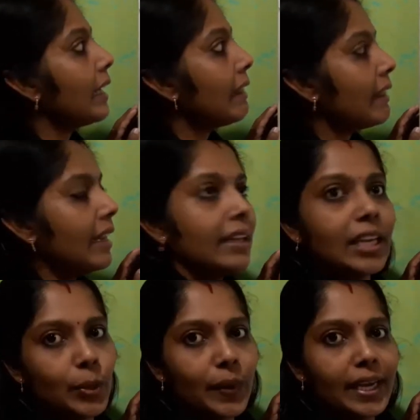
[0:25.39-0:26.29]
Then
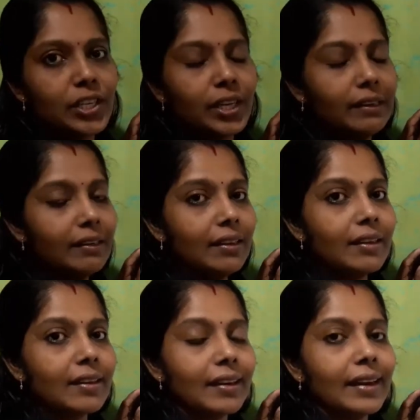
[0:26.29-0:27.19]
the equation
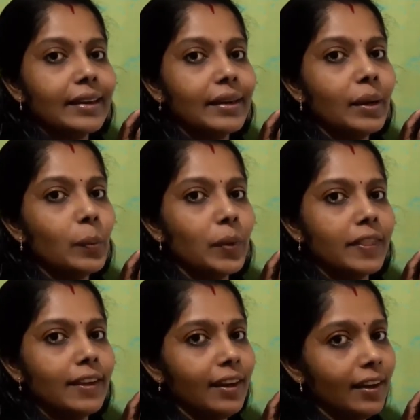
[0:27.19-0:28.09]
related with
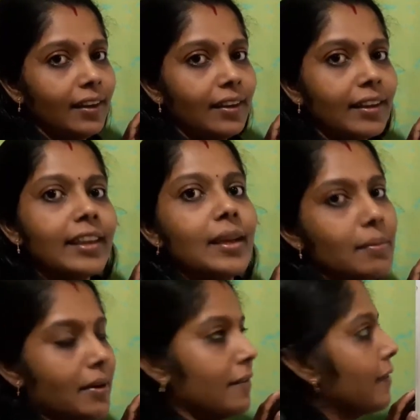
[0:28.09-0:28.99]
the
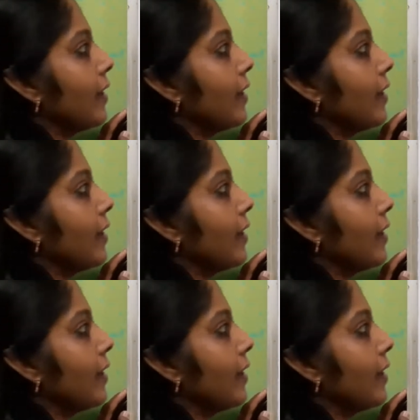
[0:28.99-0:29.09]
E.M.F.